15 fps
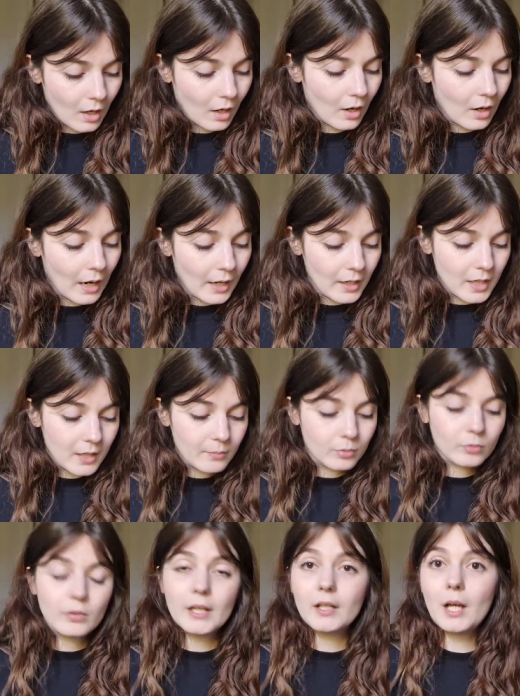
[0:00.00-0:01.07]
are
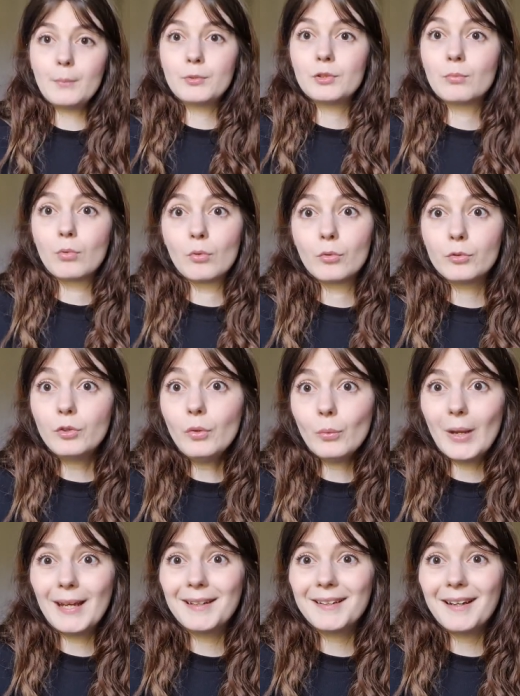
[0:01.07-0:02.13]
able and comfortable
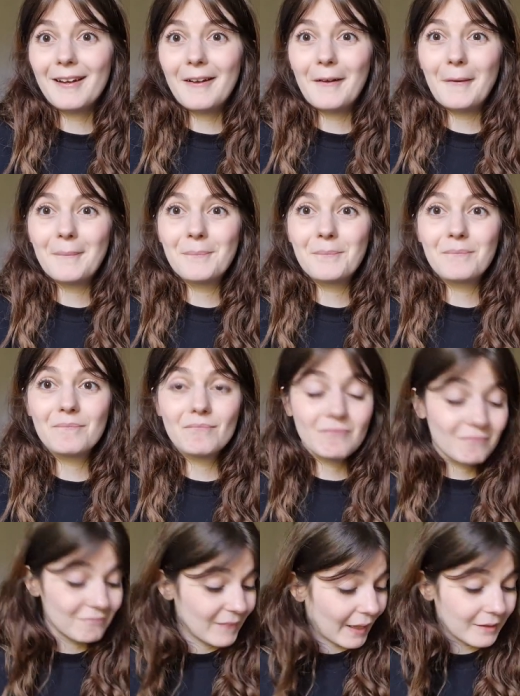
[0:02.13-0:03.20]
doing,
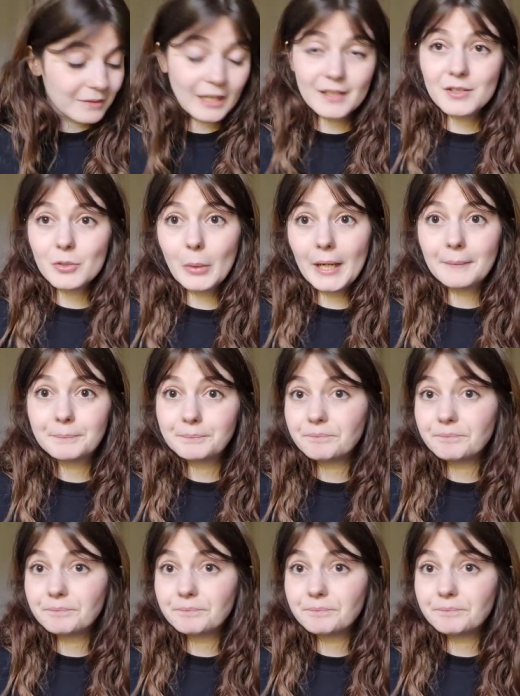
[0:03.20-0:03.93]
then that's great.